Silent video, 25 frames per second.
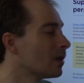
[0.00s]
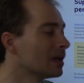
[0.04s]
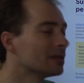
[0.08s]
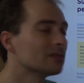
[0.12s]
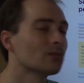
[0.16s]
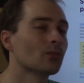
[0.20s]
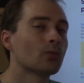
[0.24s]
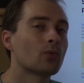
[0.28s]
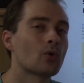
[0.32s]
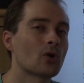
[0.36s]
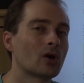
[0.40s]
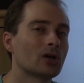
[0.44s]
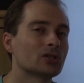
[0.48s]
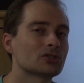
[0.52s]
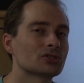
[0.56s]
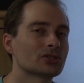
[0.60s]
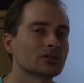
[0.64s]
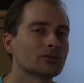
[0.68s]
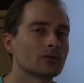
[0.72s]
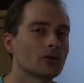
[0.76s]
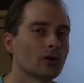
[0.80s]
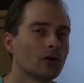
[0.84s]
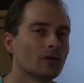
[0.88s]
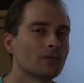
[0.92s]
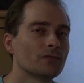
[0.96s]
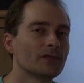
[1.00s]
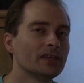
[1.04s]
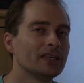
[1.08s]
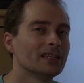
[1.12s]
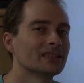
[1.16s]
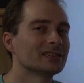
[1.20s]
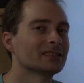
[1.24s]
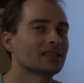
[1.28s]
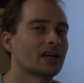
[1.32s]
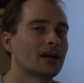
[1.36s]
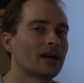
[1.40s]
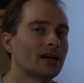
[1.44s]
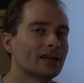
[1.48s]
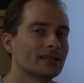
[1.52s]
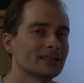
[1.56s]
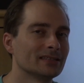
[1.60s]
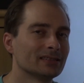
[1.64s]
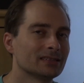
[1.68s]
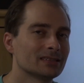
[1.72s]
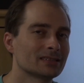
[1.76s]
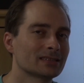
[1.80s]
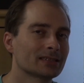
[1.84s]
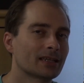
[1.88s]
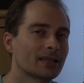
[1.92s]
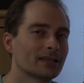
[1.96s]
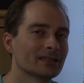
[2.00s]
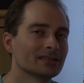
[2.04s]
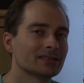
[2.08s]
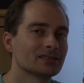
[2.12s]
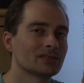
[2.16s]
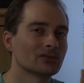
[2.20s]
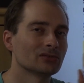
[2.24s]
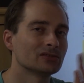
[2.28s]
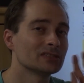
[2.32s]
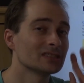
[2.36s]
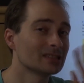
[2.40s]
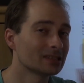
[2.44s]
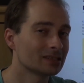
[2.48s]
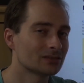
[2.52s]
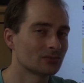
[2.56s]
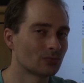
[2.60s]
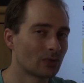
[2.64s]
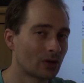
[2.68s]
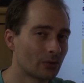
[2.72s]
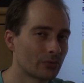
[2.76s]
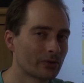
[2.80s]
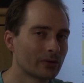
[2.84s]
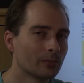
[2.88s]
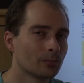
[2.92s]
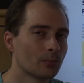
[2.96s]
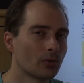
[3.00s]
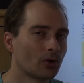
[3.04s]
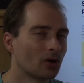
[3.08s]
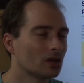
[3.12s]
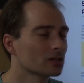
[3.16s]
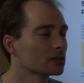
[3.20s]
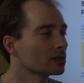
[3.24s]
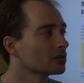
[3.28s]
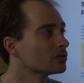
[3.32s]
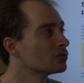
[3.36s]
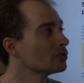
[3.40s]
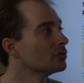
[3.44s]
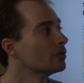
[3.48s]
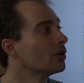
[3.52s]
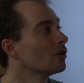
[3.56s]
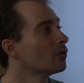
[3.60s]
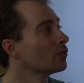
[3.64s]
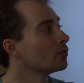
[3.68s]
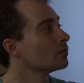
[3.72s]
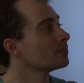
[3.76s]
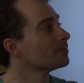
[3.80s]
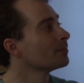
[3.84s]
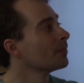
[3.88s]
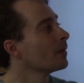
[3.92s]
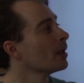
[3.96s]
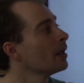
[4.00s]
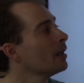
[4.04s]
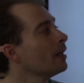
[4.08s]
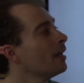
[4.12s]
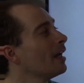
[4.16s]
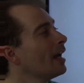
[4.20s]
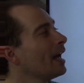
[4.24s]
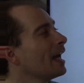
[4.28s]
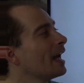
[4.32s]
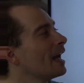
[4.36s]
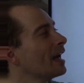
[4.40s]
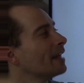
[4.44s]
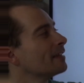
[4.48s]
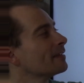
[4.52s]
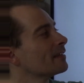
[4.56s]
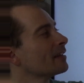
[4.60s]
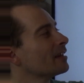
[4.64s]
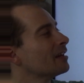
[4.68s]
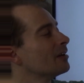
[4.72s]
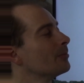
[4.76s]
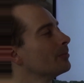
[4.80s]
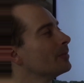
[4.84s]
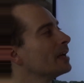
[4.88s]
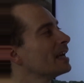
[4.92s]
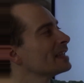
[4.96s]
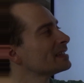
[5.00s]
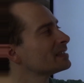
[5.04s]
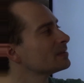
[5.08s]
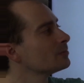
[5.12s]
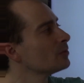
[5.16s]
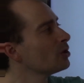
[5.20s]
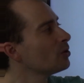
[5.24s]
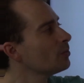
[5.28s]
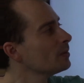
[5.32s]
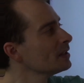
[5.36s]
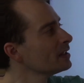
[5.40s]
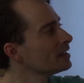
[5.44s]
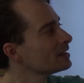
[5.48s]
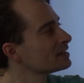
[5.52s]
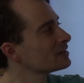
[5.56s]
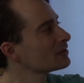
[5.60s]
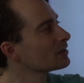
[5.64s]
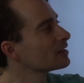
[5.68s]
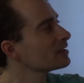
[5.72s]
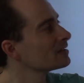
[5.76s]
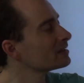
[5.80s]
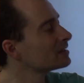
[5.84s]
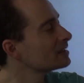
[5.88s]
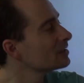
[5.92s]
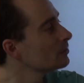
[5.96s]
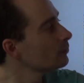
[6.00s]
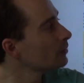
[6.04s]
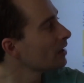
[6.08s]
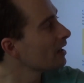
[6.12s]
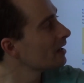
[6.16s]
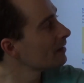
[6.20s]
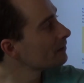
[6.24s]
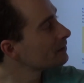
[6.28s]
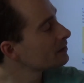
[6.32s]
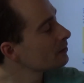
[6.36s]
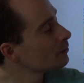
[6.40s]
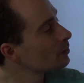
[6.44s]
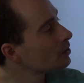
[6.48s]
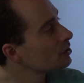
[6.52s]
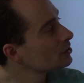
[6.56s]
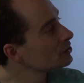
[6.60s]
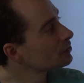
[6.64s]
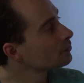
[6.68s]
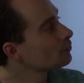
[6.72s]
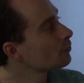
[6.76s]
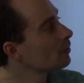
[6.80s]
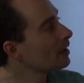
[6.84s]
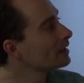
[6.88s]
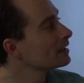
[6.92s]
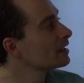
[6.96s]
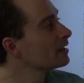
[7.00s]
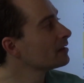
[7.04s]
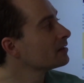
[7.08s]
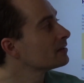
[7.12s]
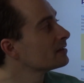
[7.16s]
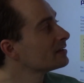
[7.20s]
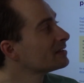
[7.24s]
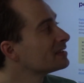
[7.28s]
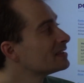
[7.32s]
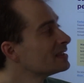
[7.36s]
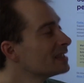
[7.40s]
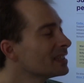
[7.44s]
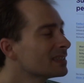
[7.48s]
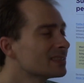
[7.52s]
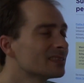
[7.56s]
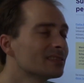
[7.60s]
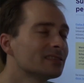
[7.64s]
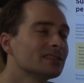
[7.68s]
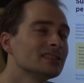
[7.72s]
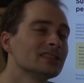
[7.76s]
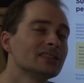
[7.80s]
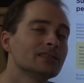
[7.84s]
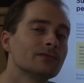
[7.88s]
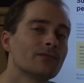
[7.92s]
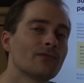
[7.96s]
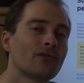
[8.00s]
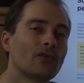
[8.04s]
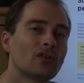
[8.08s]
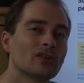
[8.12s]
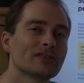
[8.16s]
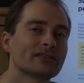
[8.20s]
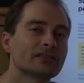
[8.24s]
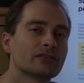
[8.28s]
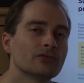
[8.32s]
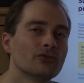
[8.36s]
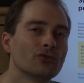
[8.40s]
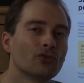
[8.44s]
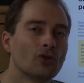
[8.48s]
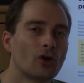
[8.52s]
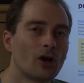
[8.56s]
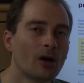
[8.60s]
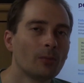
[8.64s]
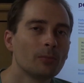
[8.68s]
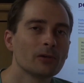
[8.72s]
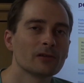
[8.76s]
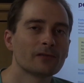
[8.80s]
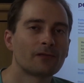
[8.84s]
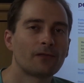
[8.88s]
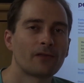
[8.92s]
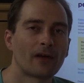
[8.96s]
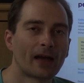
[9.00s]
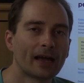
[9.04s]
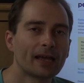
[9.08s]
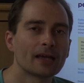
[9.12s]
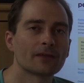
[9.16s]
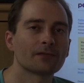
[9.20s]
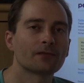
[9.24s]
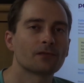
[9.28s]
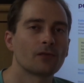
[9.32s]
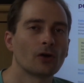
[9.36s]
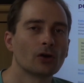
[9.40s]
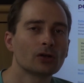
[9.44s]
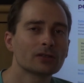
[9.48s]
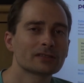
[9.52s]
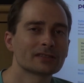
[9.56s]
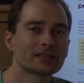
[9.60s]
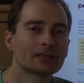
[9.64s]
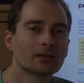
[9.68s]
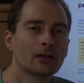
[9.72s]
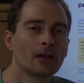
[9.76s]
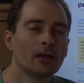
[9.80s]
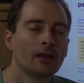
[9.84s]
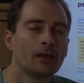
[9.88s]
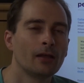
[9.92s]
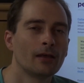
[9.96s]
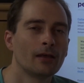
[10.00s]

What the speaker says: one version of ESR in this case. So this is very important to know. And at the moment, as you can see, we have the version 116 for the normal Firefox,